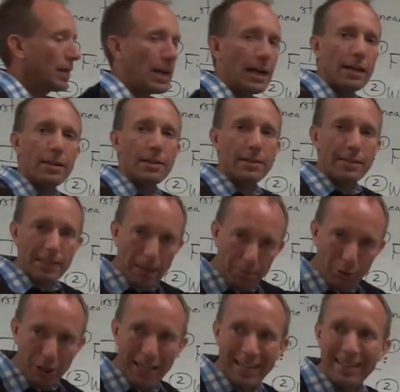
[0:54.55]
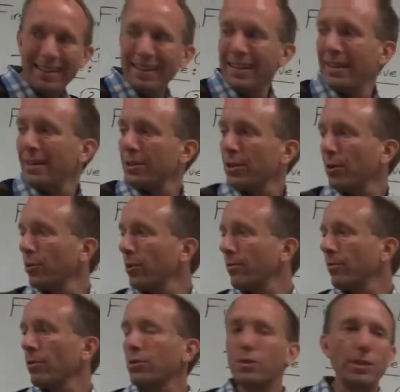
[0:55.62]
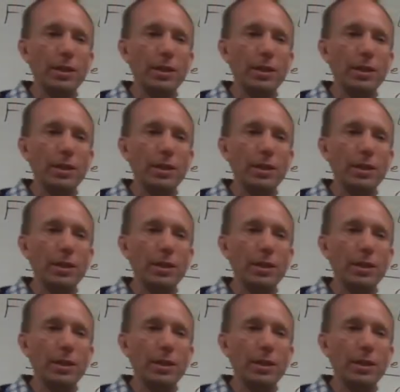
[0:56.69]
kind of the summary. So the first